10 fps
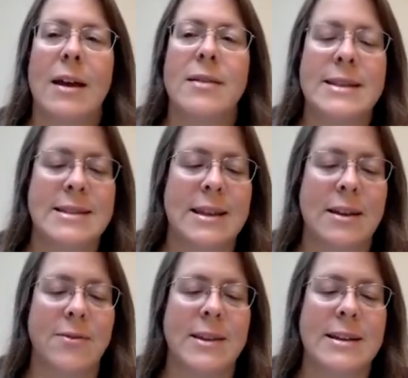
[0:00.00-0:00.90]
Let's think
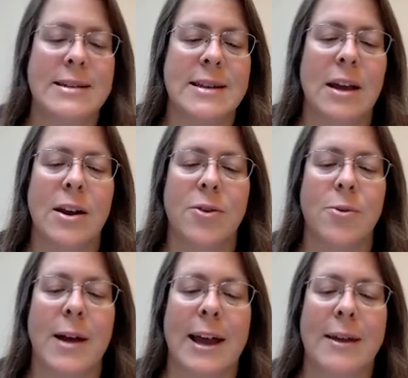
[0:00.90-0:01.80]
of this another
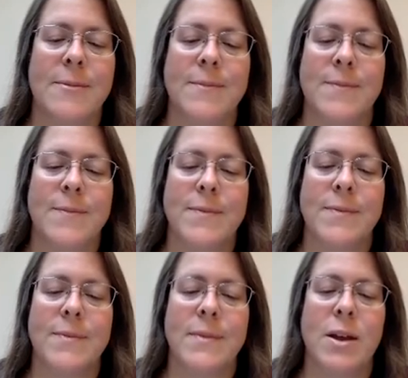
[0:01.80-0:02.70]
way.
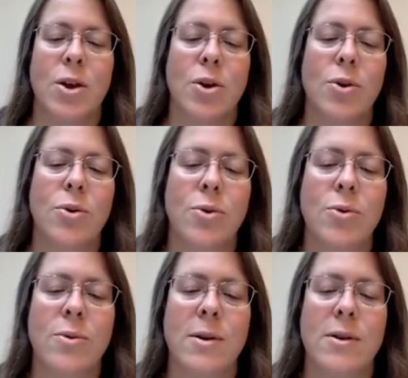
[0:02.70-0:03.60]

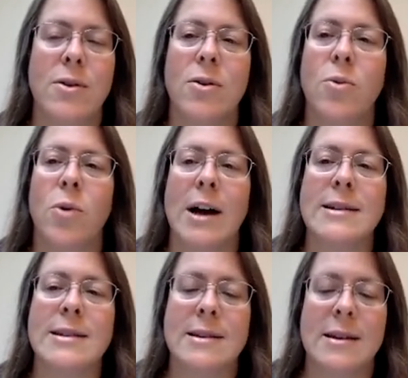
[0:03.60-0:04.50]
Who,
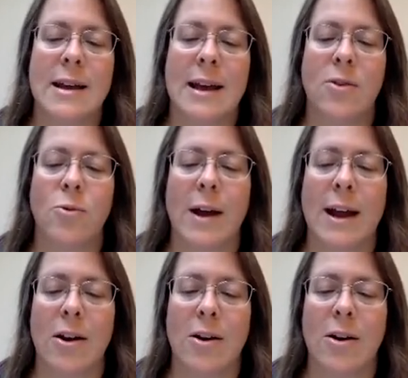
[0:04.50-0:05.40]
what, and
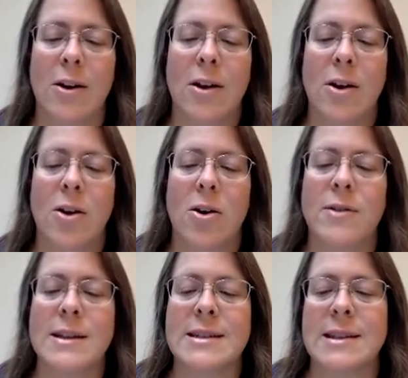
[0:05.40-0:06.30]
where on
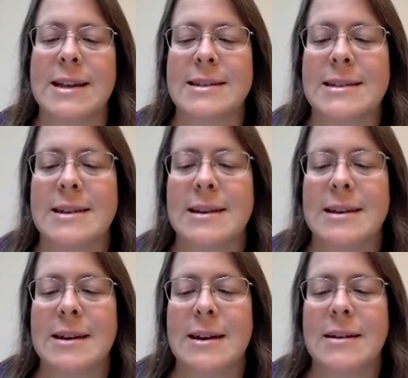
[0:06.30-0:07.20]
this list
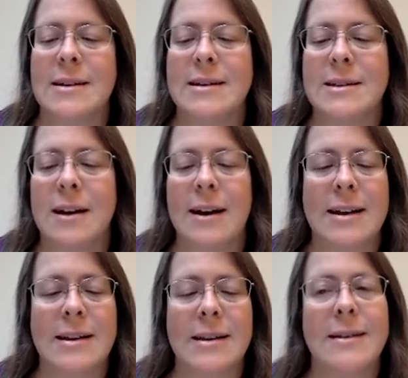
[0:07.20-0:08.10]
does
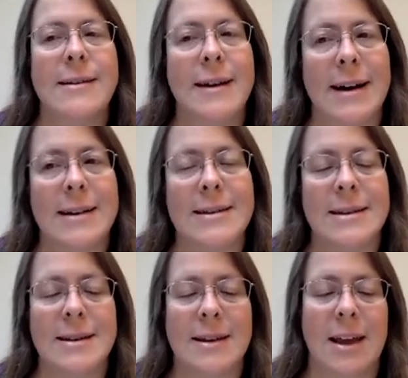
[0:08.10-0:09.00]
God not
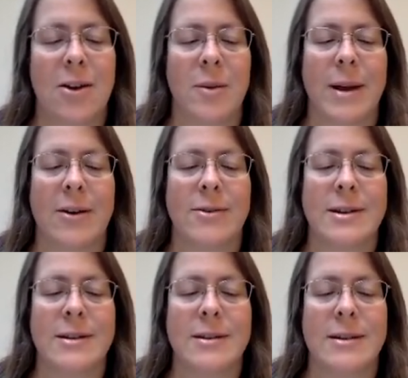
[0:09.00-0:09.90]
care about?
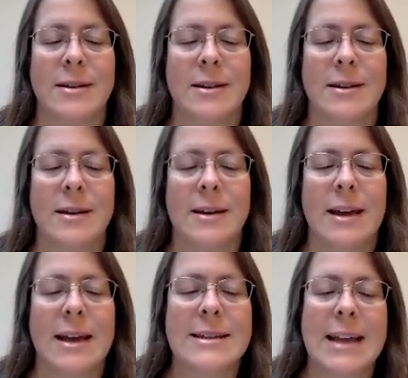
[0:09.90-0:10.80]

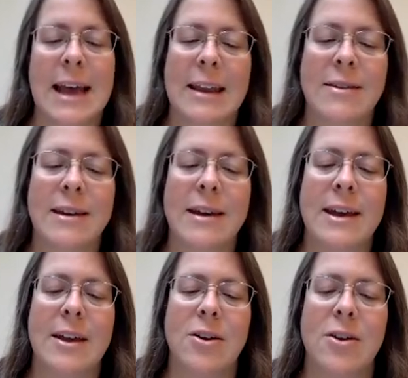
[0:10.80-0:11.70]
Is anything
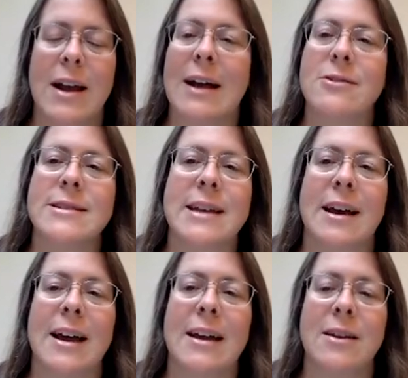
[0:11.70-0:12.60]
here
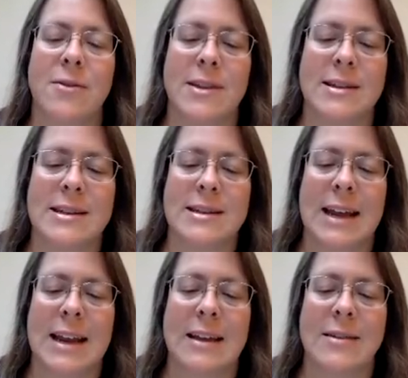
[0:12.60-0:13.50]
outside of the
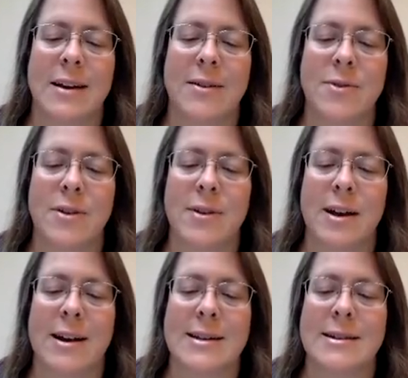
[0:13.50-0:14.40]
sustaining love of
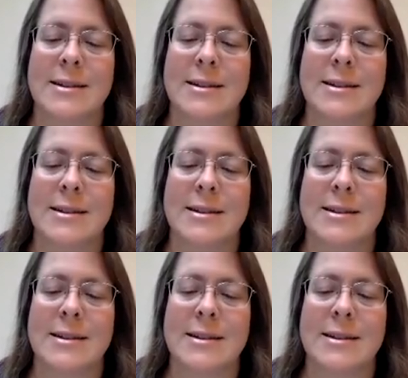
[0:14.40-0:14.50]
God?